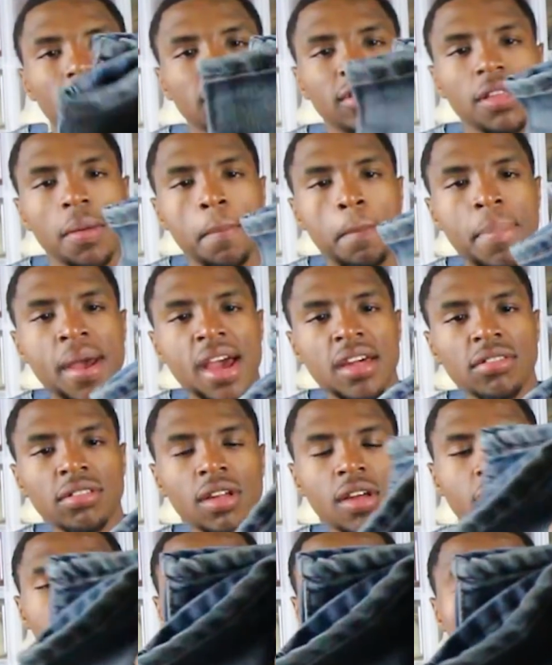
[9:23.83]
like the
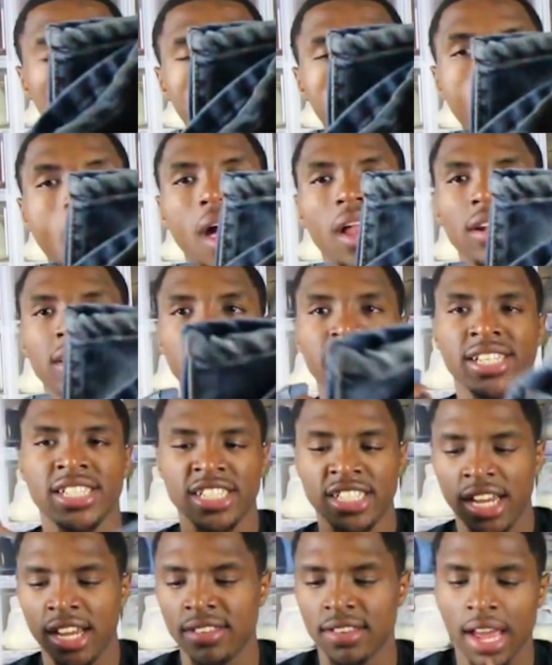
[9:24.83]
best quality of
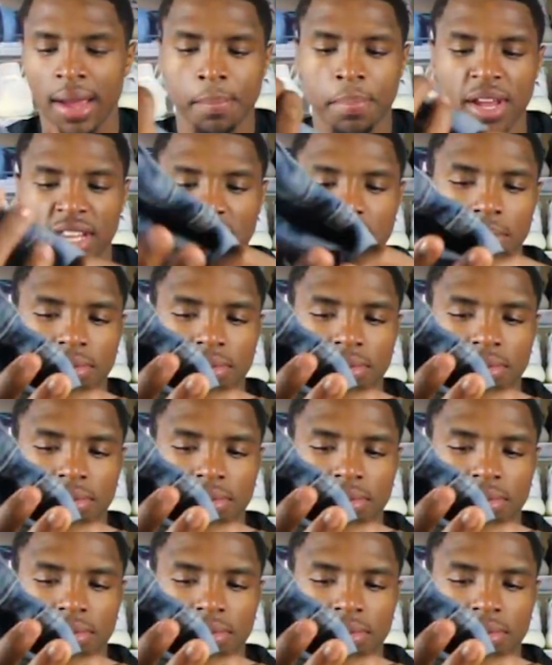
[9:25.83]
jeans I picked